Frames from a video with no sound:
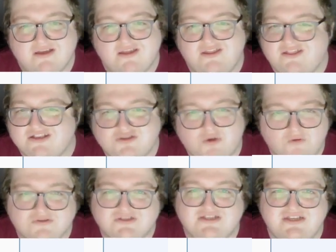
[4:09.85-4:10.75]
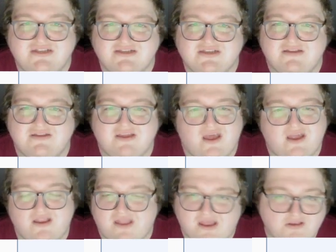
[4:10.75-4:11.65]
this whole season
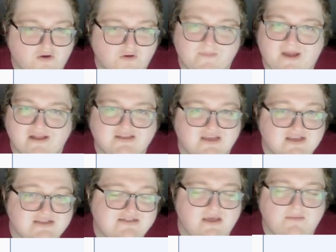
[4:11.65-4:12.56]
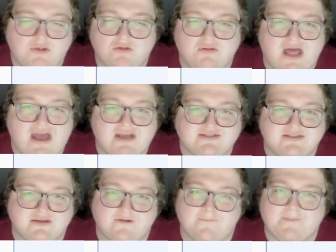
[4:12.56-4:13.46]
and going back to his debut last
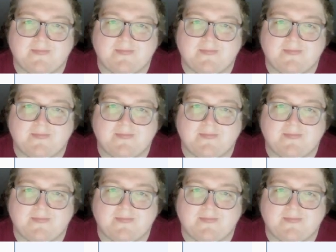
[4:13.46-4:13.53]
year,